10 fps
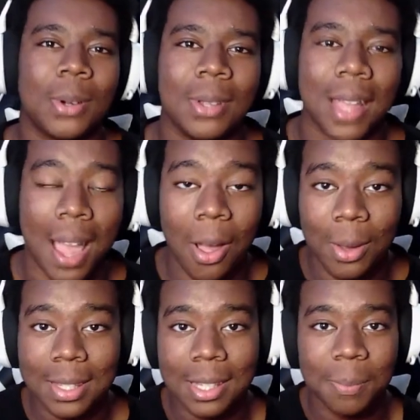Like I always
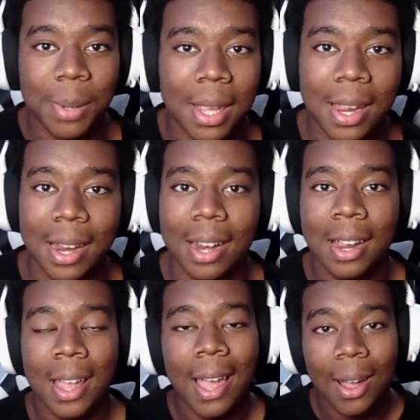disappear
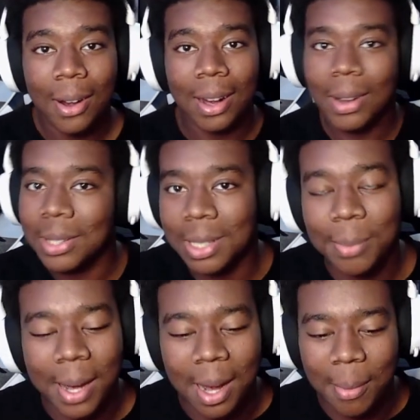or go
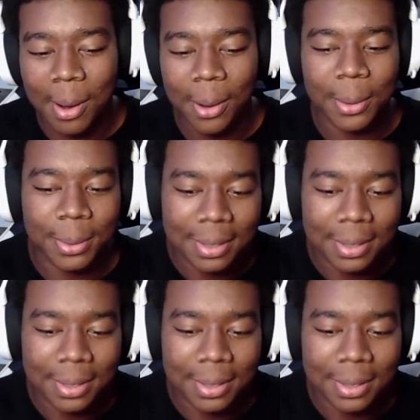somewhere, bro.